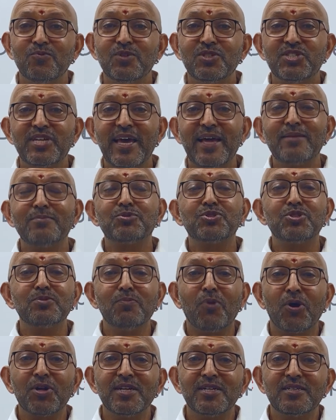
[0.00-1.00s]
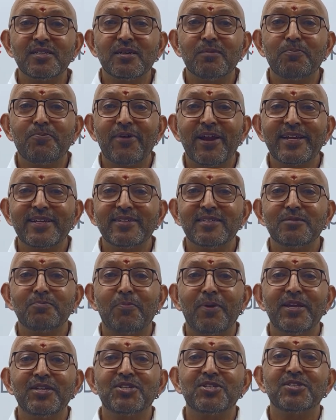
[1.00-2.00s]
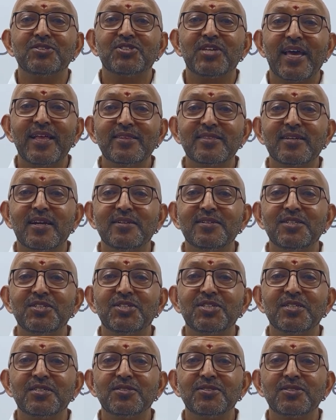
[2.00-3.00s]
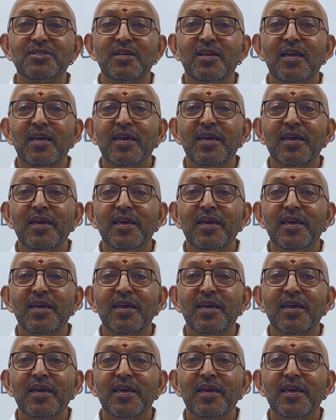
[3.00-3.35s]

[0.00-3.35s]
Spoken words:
which helps to monitor pregnant patients' health conditions